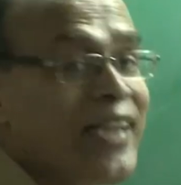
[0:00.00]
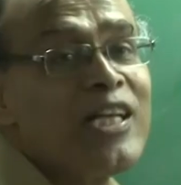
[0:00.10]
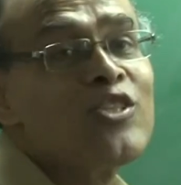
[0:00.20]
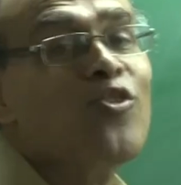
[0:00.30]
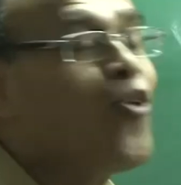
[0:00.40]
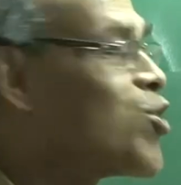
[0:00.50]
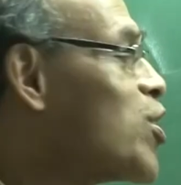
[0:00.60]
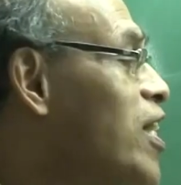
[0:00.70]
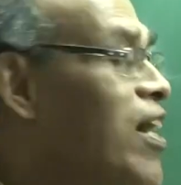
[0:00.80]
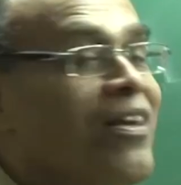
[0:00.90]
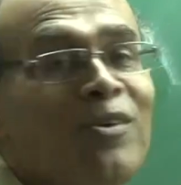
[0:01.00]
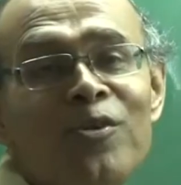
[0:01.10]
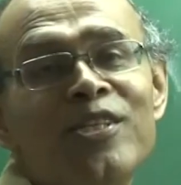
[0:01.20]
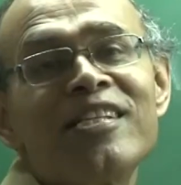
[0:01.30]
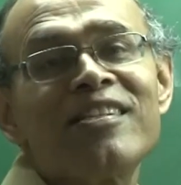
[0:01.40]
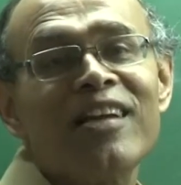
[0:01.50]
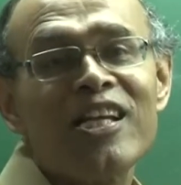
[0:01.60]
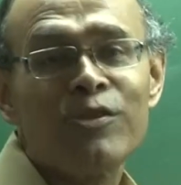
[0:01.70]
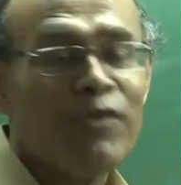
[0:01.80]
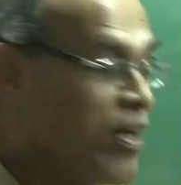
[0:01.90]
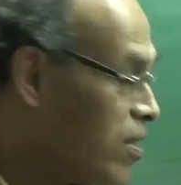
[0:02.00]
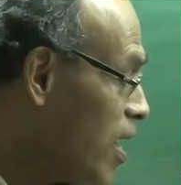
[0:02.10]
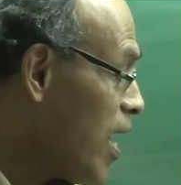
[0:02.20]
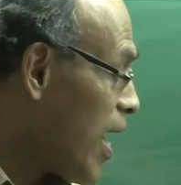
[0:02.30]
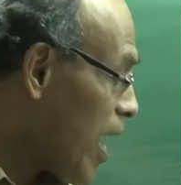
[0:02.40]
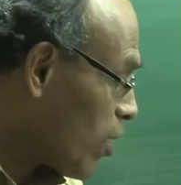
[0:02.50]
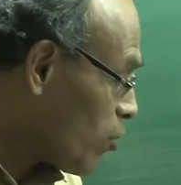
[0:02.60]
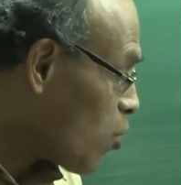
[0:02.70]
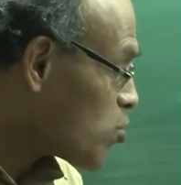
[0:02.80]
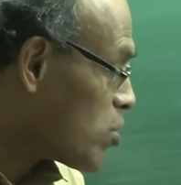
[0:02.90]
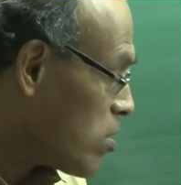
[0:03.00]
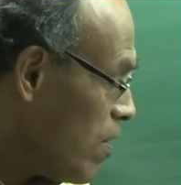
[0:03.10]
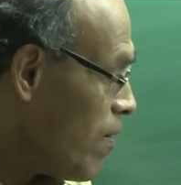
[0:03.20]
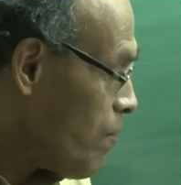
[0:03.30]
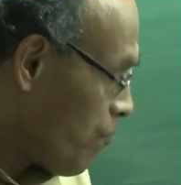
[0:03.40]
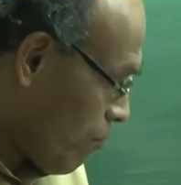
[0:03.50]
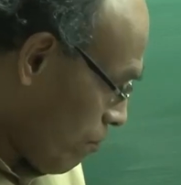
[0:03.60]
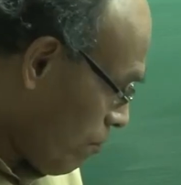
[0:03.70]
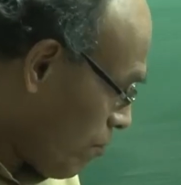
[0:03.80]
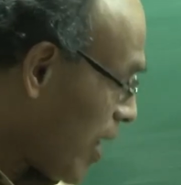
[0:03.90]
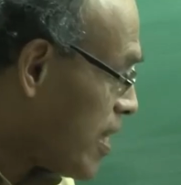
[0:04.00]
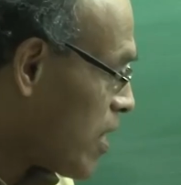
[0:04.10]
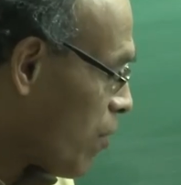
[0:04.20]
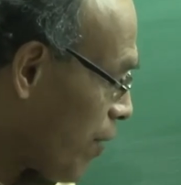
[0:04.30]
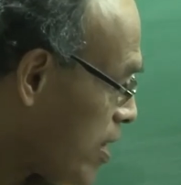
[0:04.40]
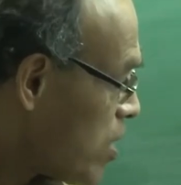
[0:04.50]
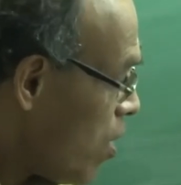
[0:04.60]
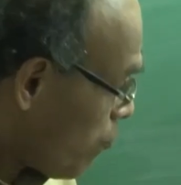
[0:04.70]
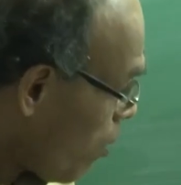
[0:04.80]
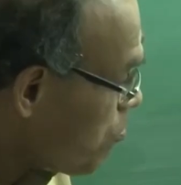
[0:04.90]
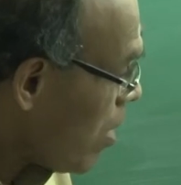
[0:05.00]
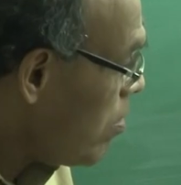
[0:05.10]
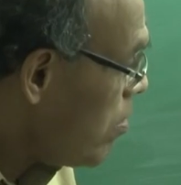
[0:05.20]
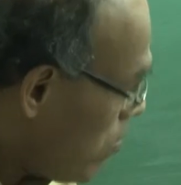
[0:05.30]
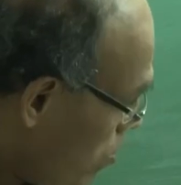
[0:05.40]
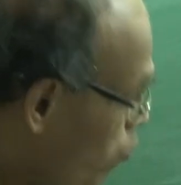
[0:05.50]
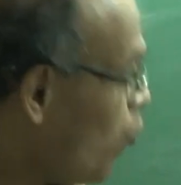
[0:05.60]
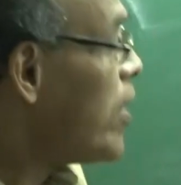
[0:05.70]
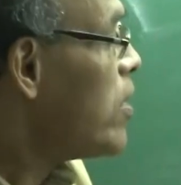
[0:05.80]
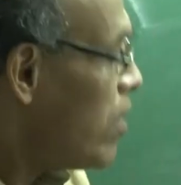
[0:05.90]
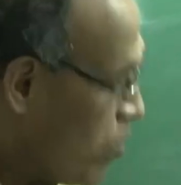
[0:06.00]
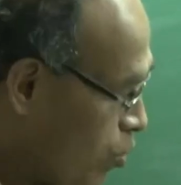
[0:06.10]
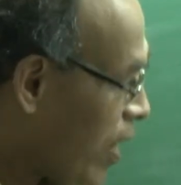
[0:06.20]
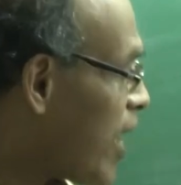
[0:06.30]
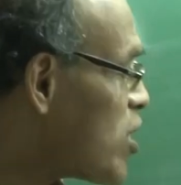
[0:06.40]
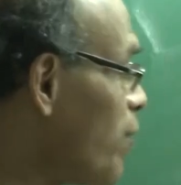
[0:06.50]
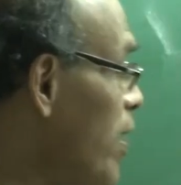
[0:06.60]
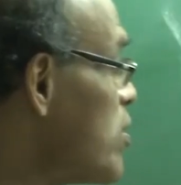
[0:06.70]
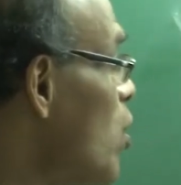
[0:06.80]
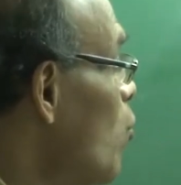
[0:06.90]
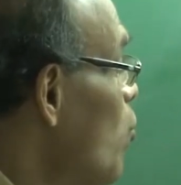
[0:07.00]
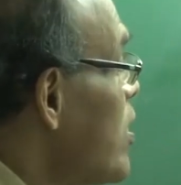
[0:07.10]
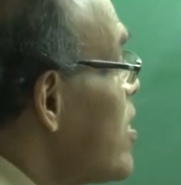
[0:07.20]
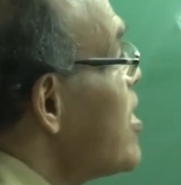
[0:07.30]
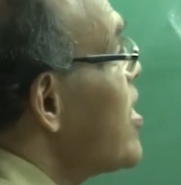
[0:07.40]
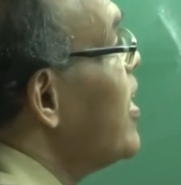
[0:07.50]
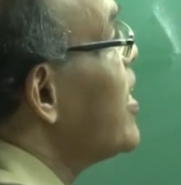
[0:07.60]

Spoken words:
there is no shear which is transferred across the interface from the fluid to the gas phase, which essentially